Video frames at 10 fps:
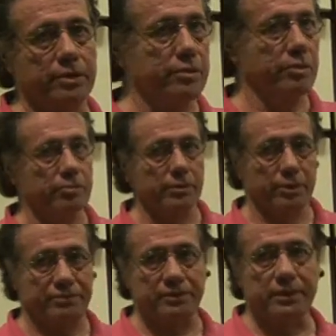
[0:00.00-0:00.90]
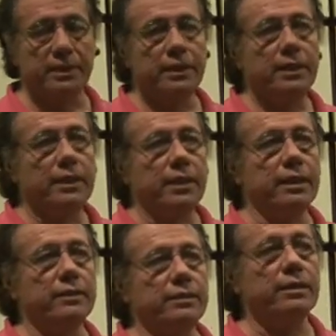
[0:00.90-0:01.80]
through the roof,
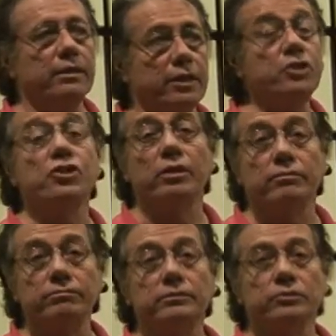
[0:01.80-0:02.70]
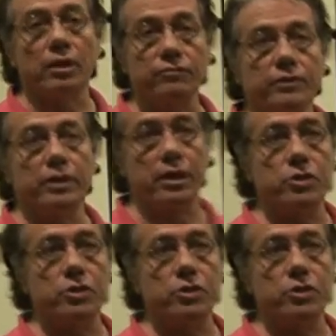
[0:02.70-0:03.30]
and uh, they should, rightfully, they